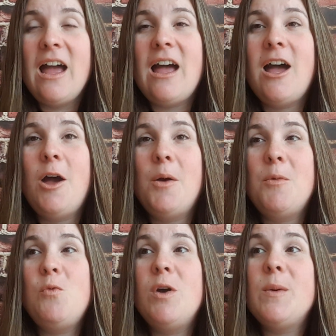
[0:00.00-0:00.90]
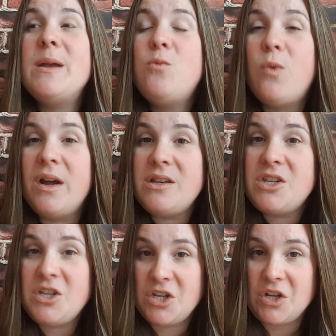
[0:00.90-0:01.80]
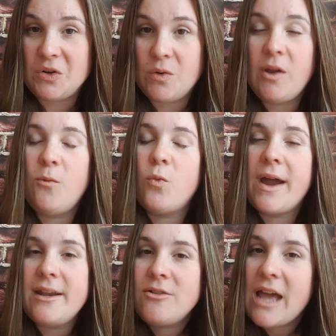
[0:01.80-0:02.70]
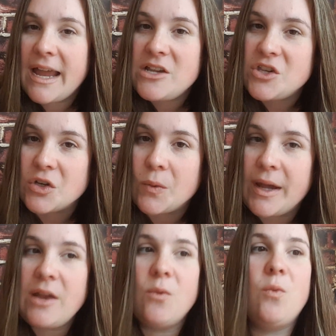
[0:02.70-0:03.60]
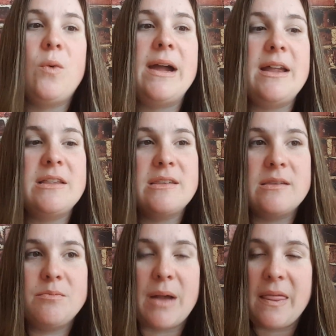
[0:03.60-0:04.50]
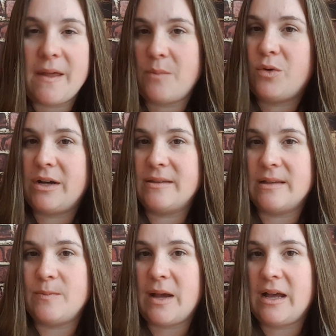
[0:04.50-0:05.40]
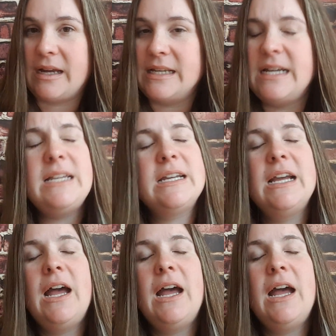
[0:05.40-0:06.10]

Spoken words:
What do I want to do? And why don't I do it? What's my thought process behind it?